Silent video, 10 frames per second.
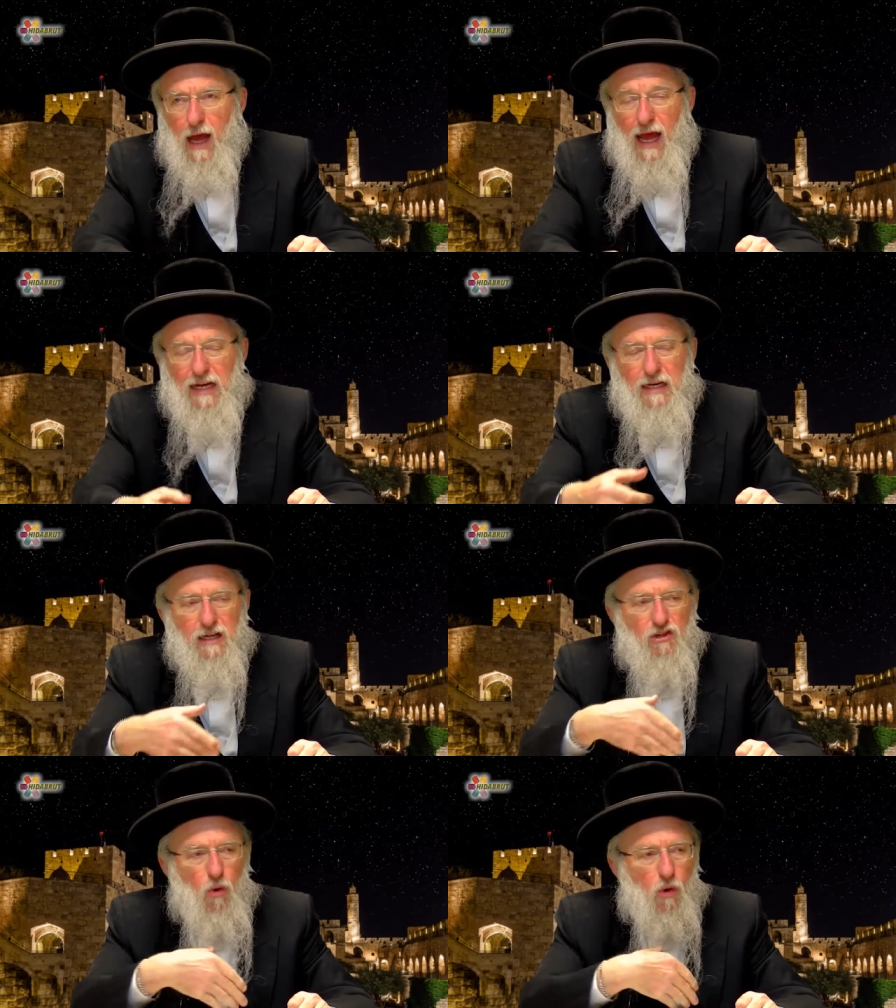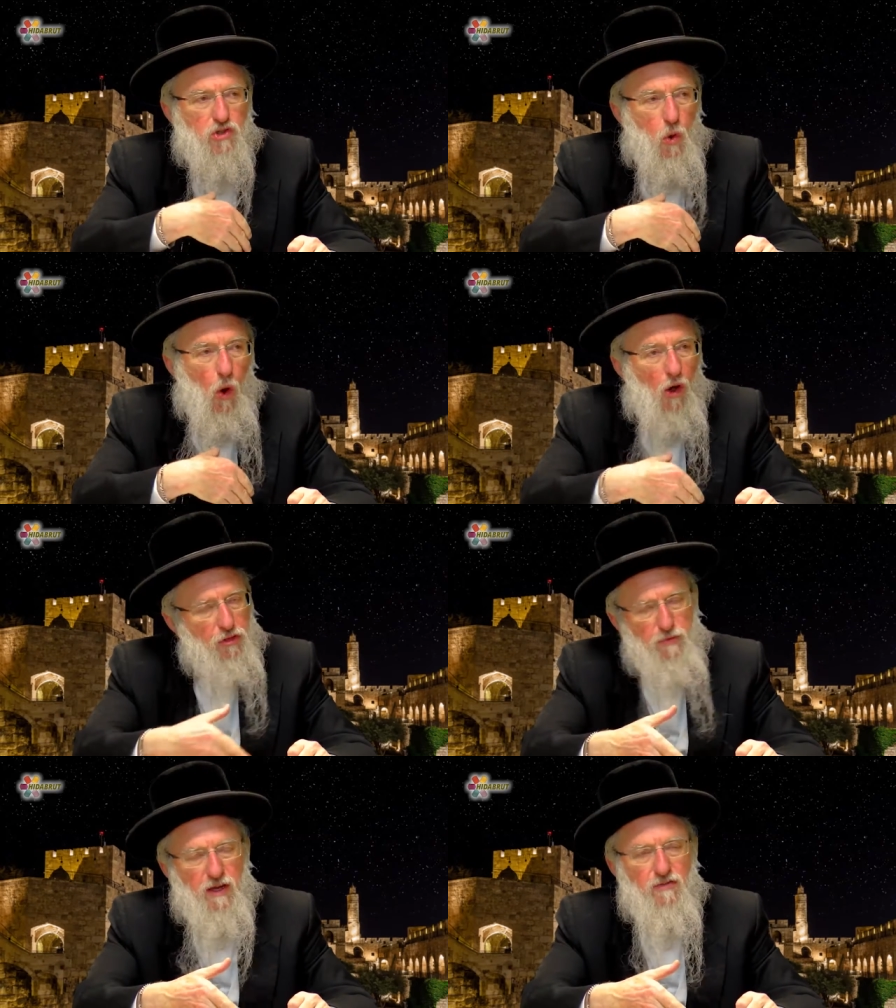And it ignores all
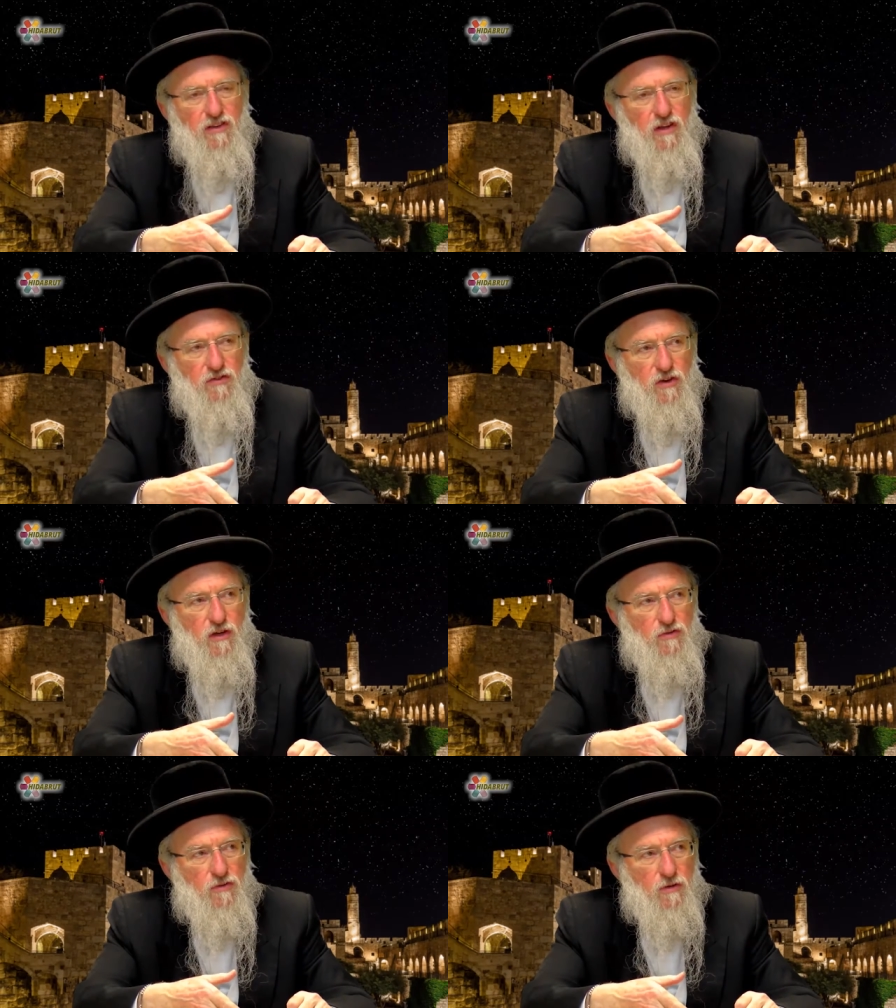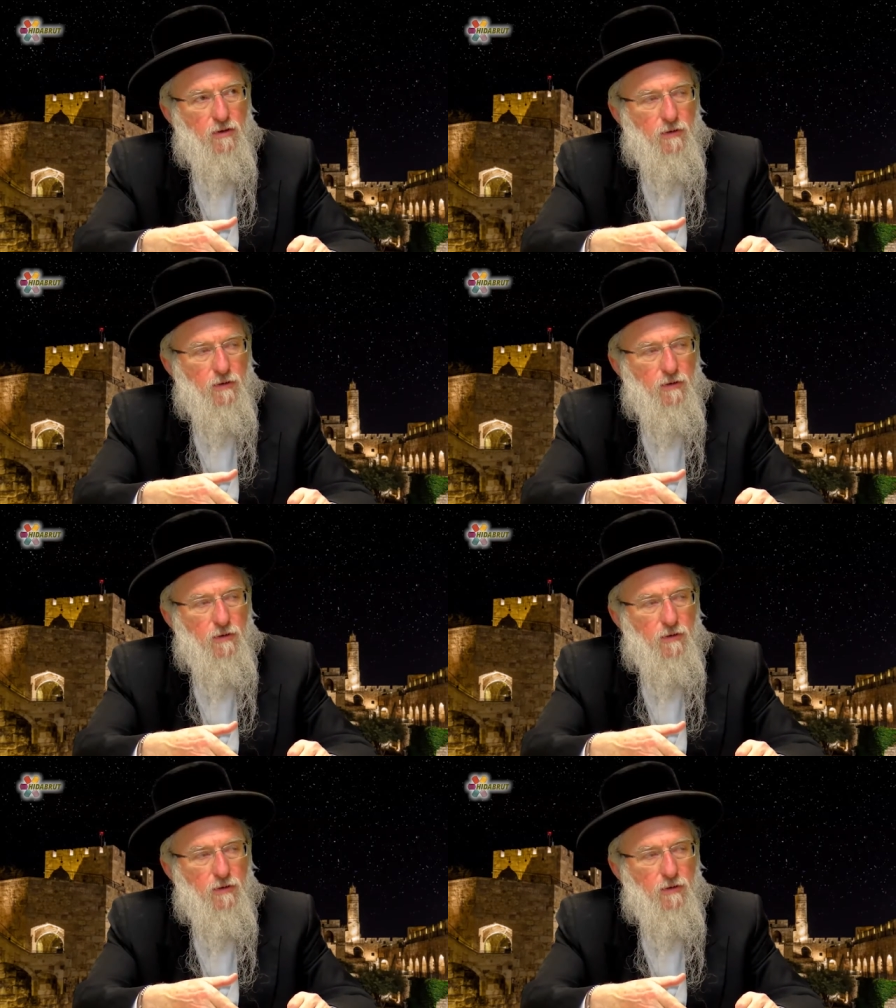three of these incidents